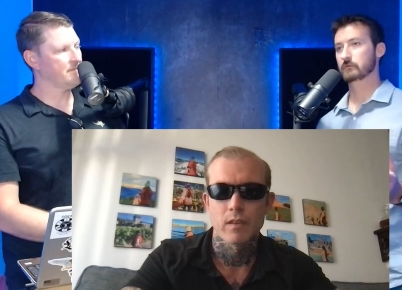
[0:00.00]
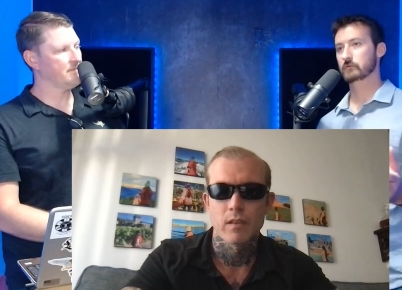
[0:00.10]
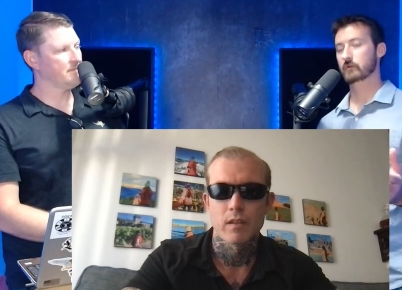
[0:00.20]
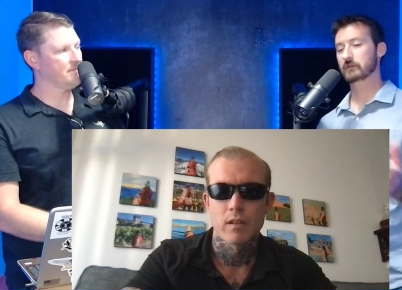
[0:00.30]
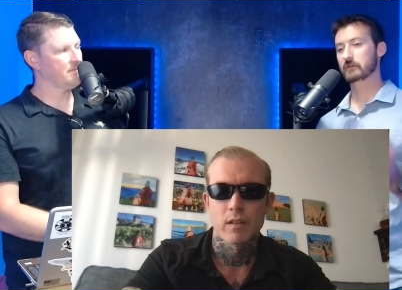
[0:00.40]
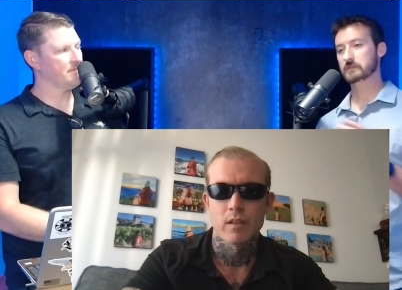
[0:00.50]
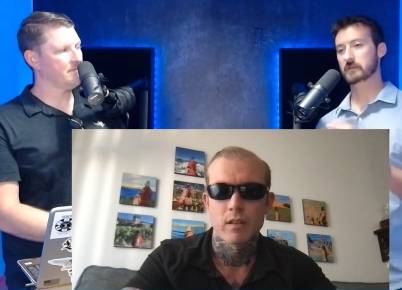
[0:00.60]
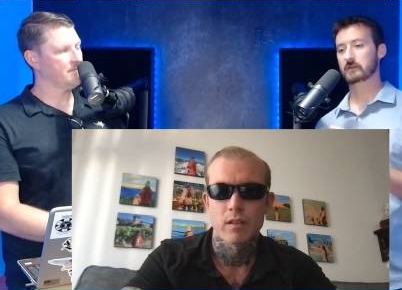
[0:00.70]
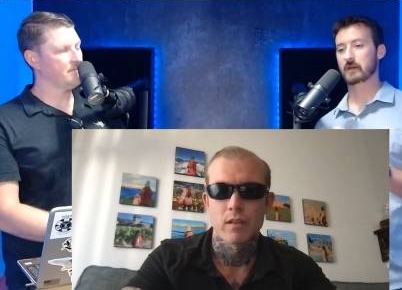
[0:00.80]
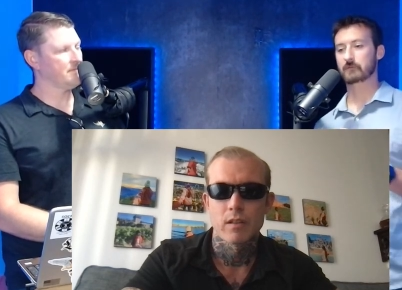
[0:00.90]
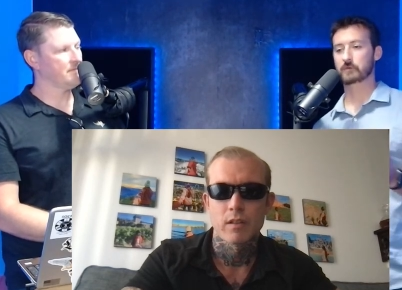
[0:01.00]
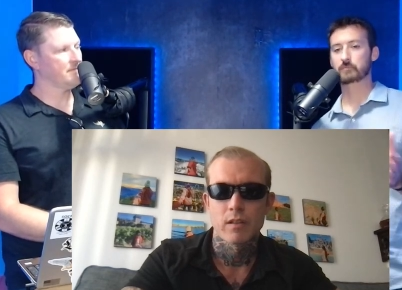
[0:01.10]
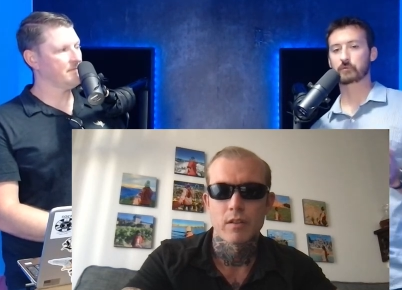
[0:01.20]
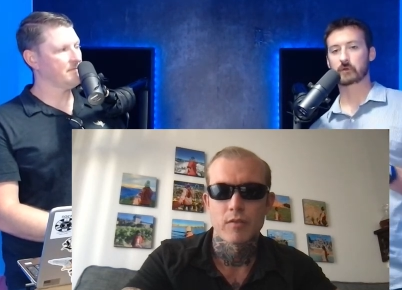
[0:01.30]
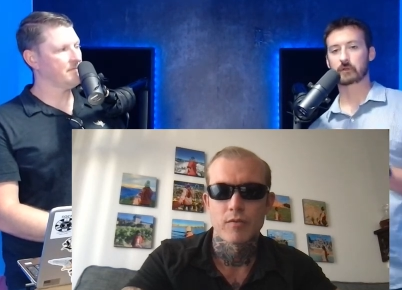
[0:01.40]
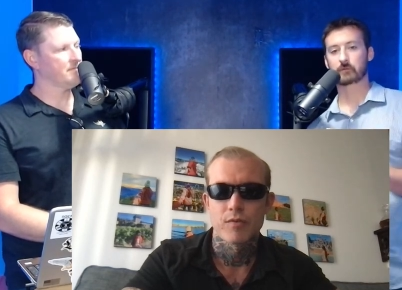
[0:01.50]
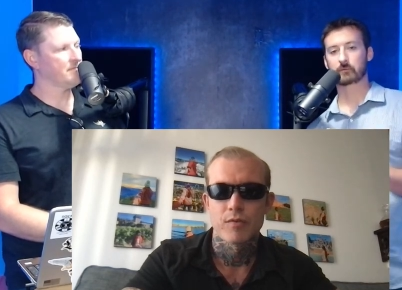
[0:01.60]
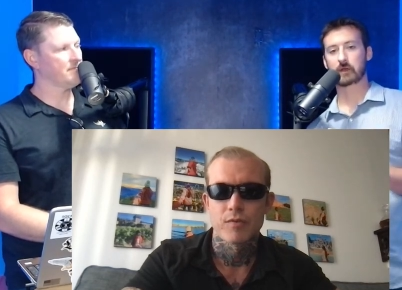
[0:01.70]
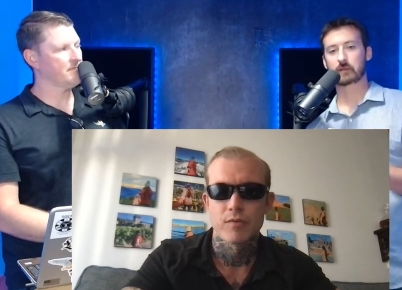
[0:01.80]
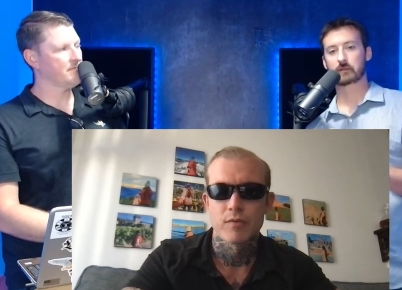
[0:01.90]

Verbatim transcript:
Speaker 1: transitioning that viewpoint, right?